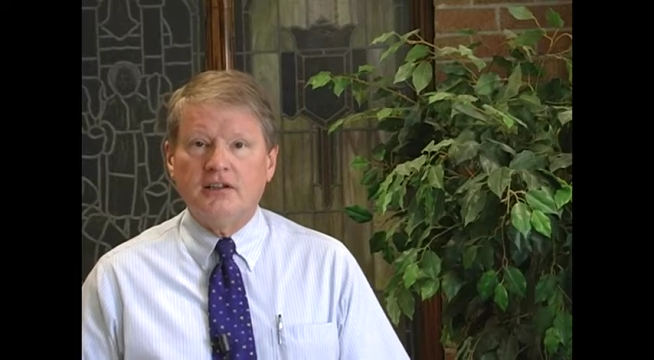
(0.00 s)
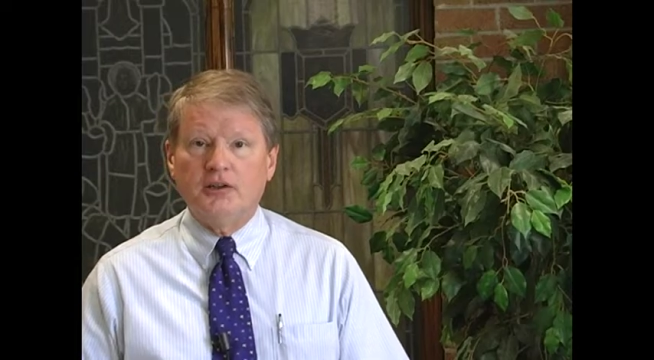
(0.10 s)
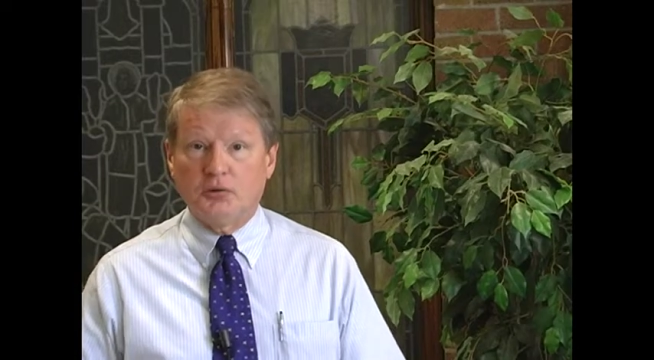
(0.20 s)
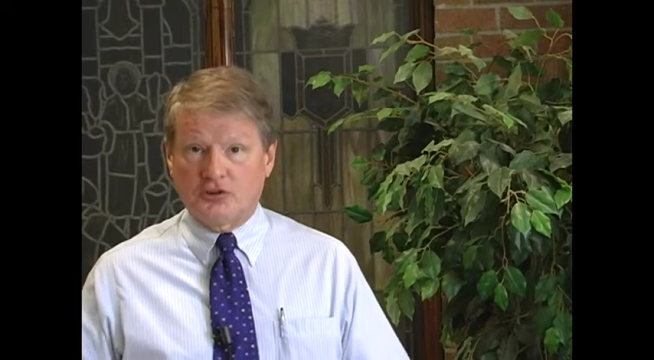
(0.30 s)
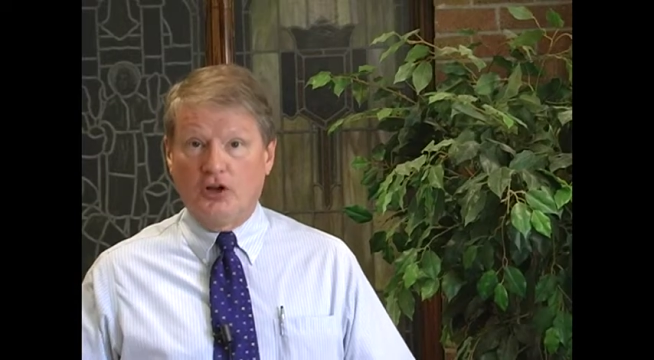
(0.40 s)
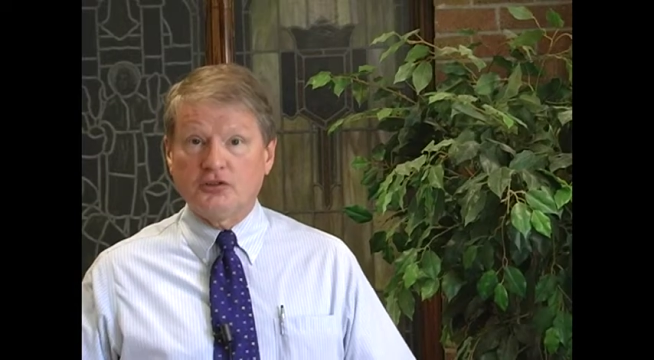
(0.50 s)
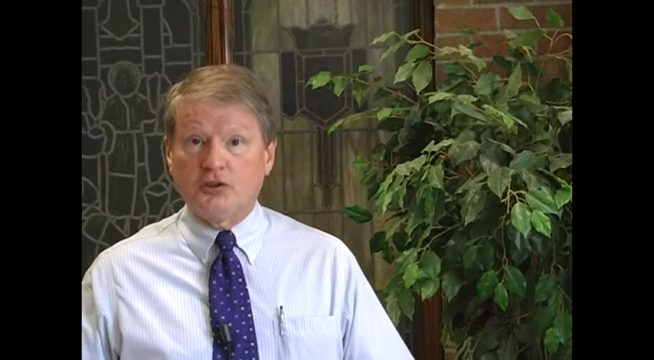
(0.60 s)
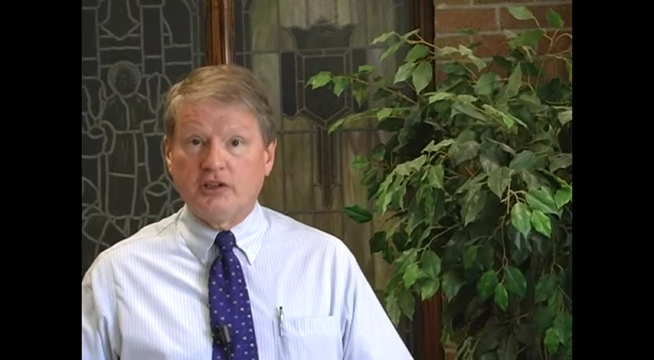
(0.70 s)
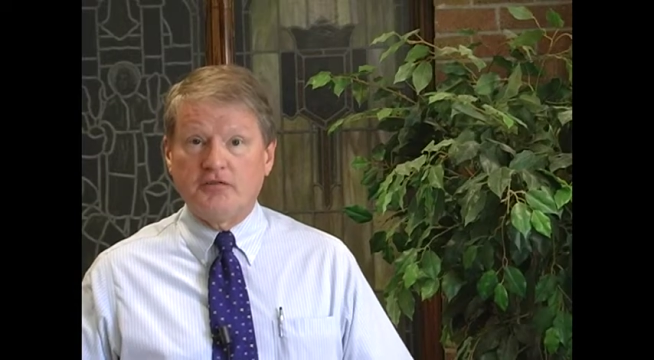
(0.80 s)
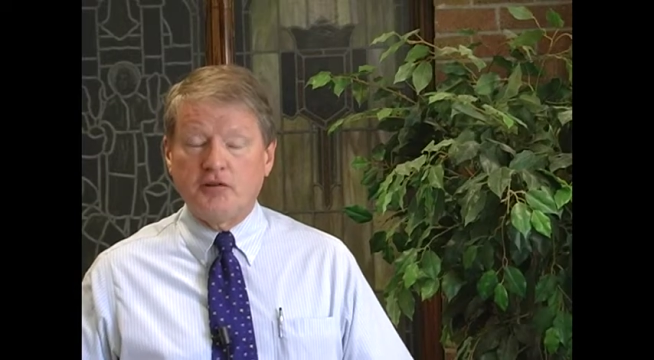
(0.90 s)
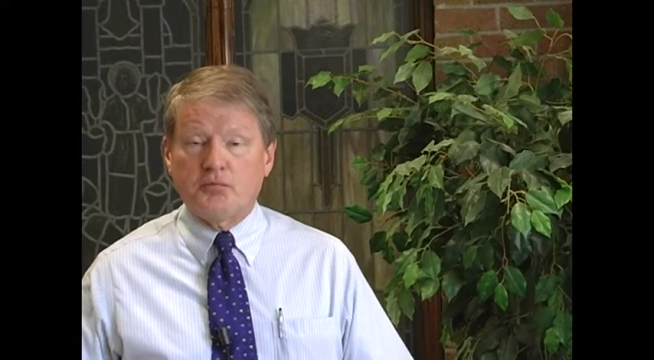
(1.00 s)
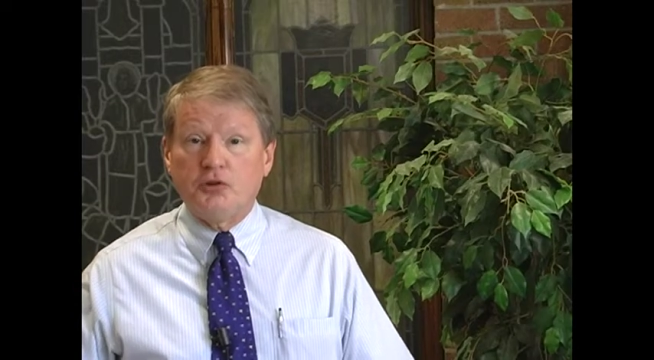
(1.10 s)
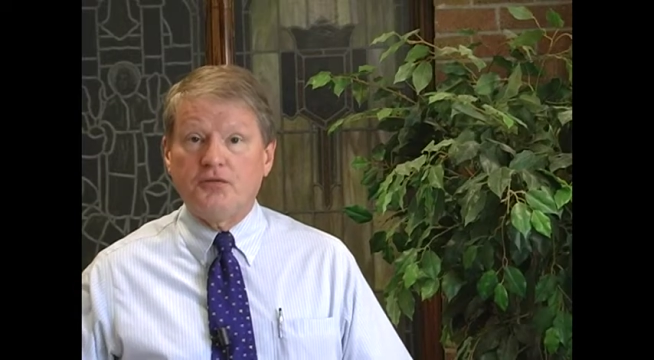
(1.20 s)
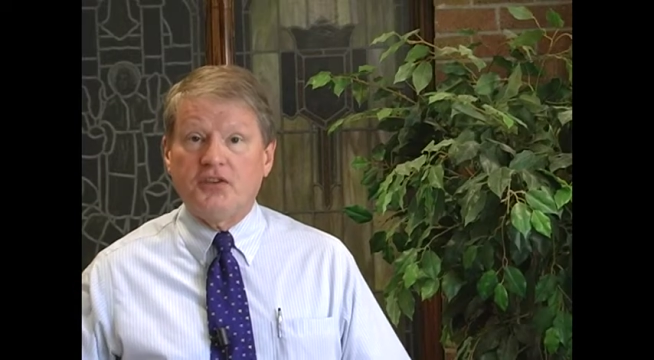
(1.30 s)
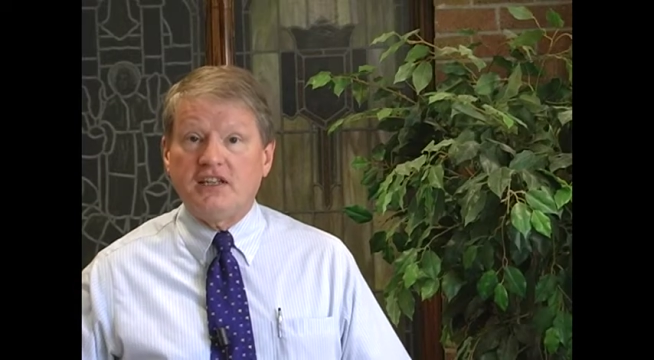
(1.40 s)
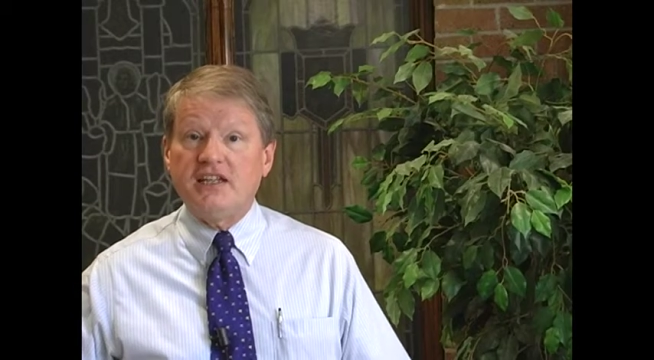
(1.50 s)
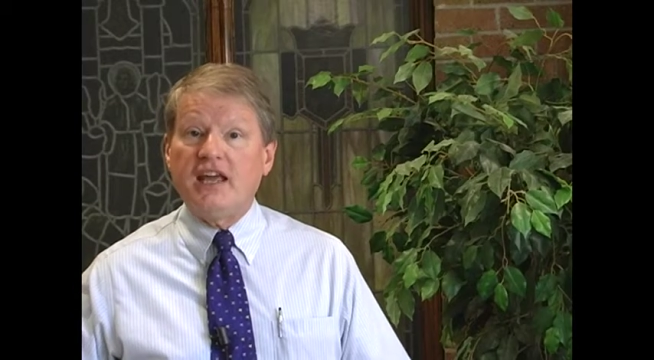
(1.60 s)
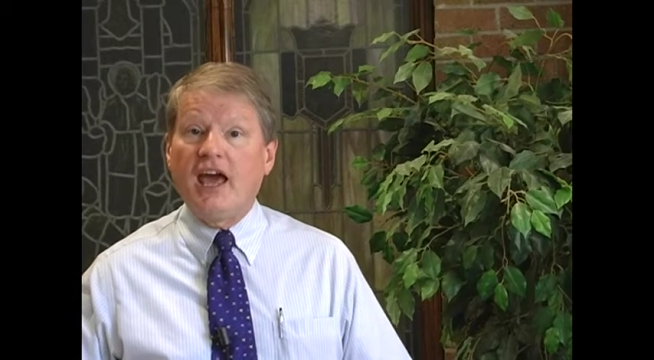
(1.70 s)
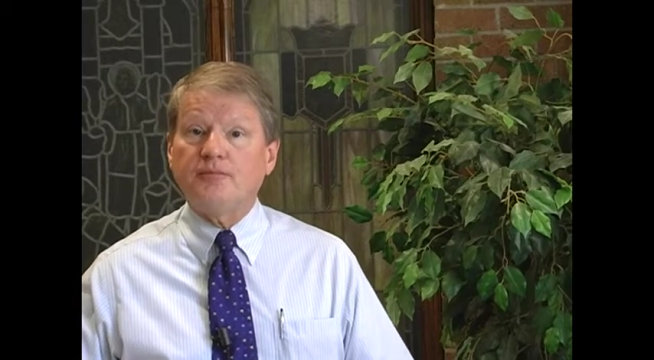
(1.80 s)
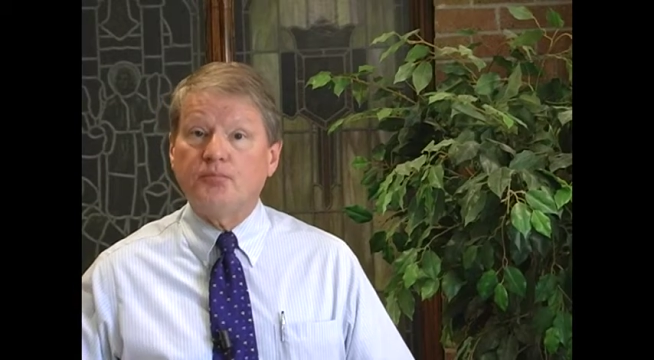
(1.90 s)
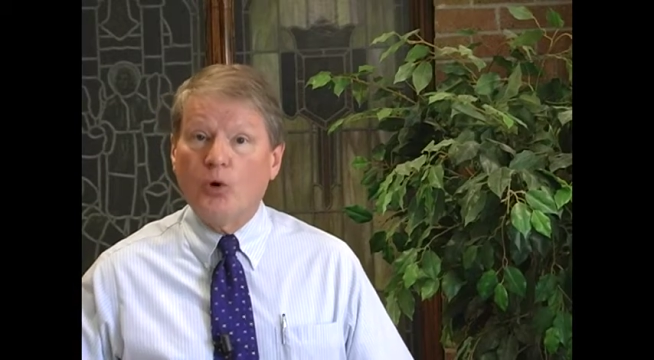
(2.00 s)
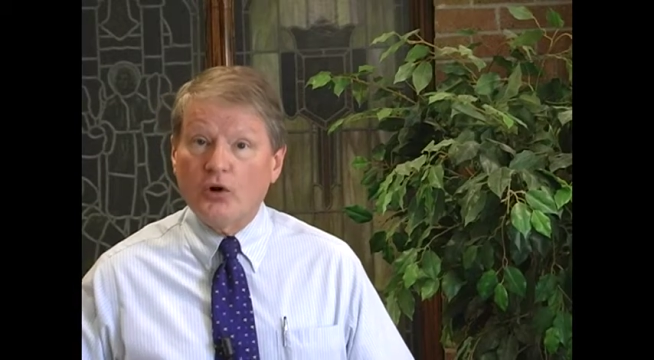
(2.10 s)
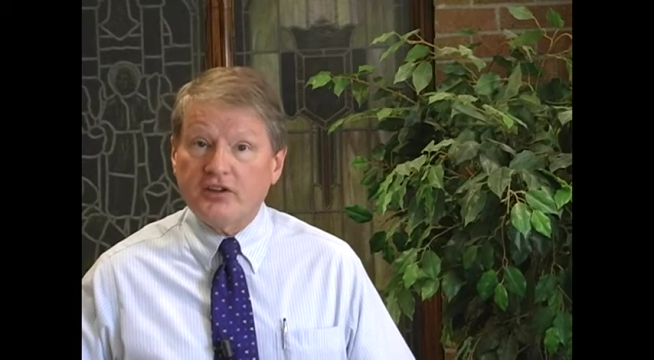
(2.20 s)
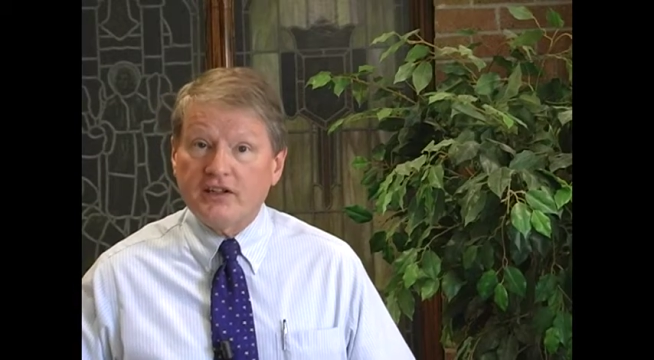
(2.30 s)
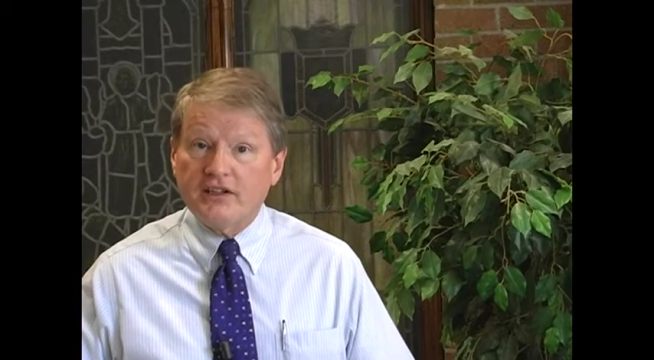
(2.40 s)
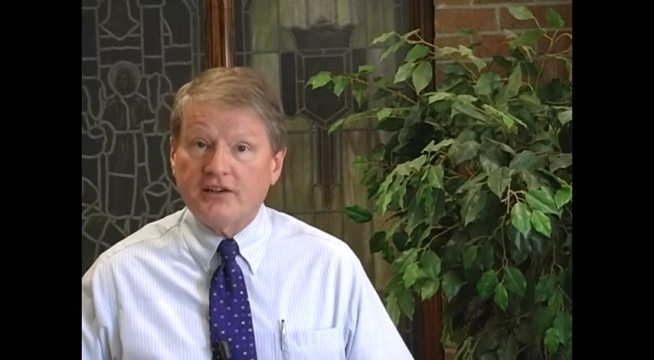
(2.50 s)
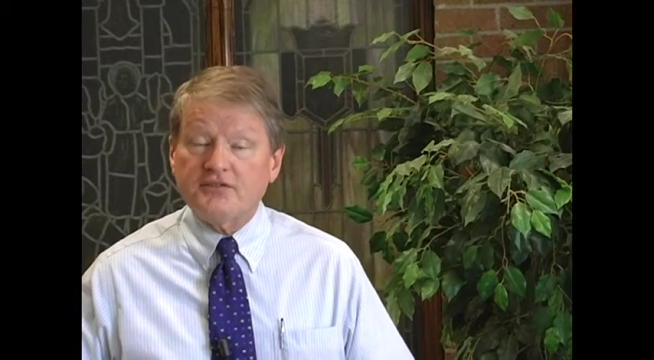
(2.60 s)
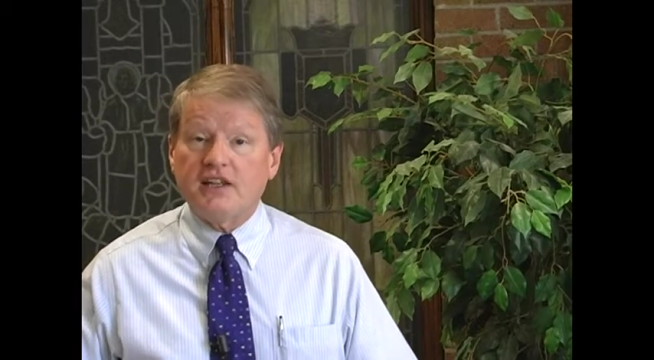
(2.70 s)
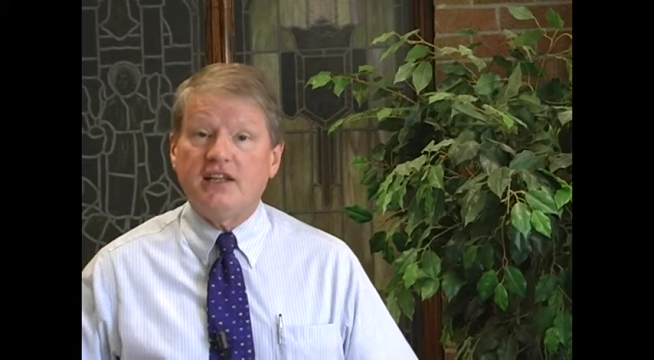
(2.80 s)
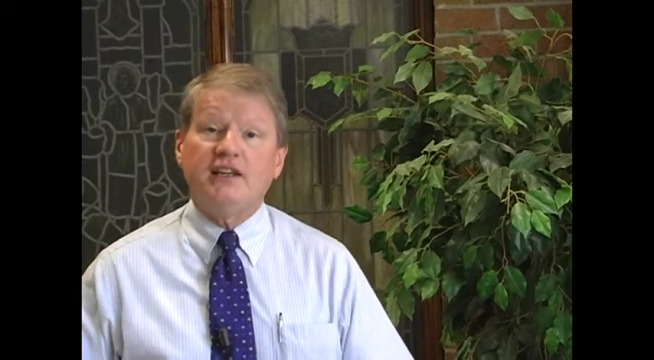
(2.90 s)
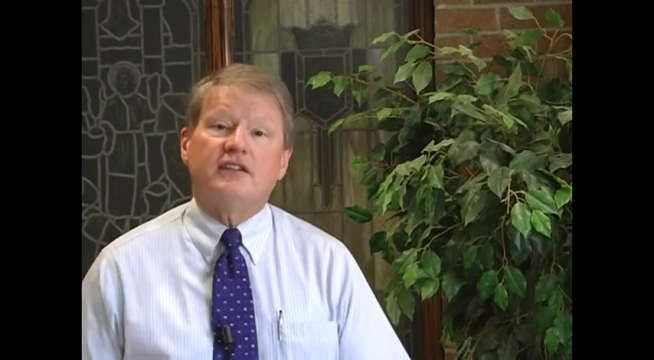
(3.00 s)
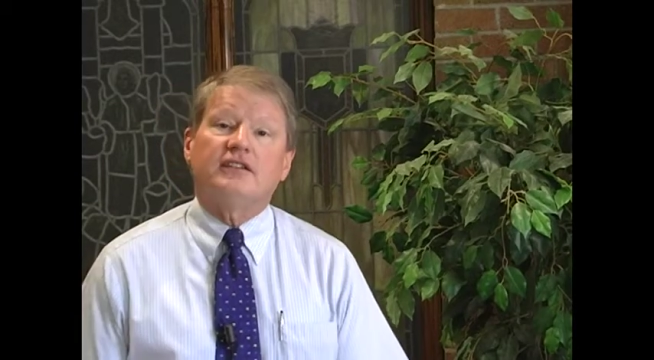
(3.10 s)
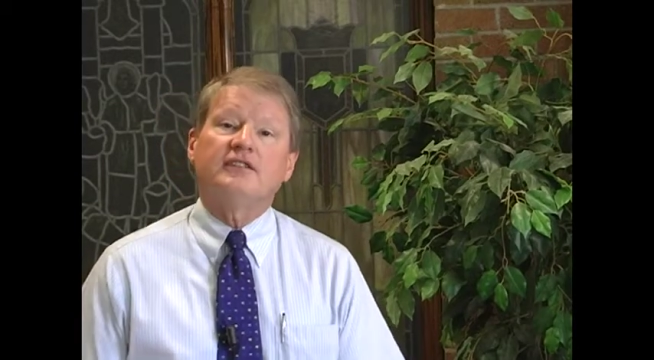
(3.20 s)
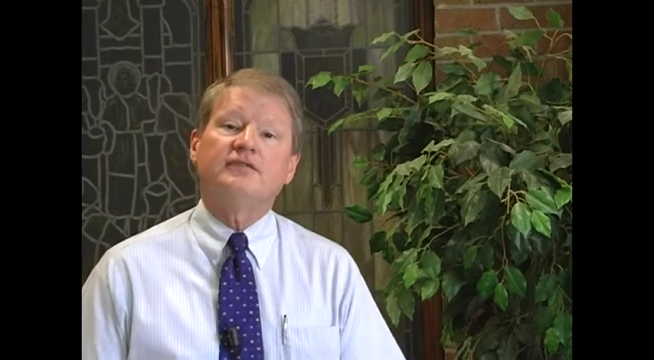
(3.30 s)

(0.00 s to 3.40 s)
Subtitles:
It was also living proof that he had more than enough to eat